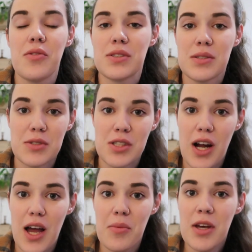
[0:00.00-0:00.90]
you would
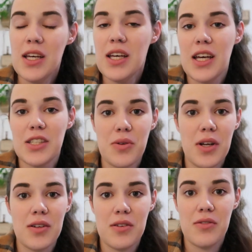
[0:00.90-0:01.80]
subscribe and
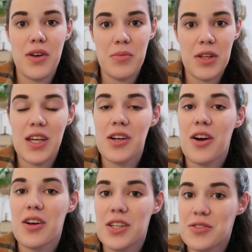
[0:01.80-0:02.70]
join our little family here
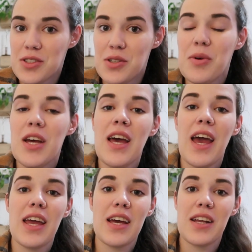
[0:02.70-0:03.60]
on YouTube.
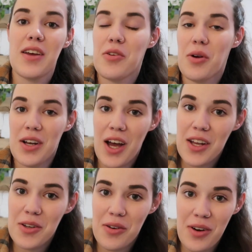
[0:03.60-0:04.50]
And if you are
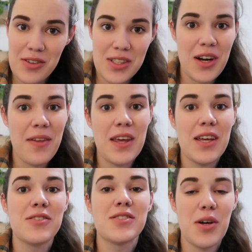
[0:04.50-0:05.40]
not new around here,
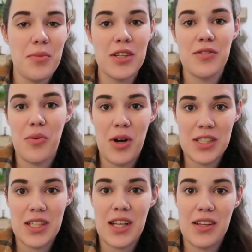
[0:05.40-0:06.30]
thank you so much for
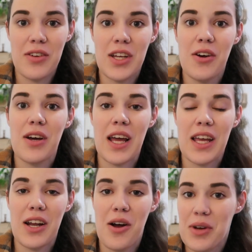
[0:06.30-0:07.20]
watching another video, and I
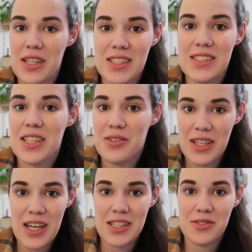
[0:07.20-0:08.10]
cannot wait to see you in
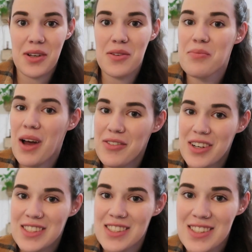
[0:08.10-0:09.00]
the next one. Bye,
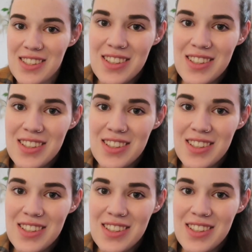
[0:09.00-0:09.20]
friends.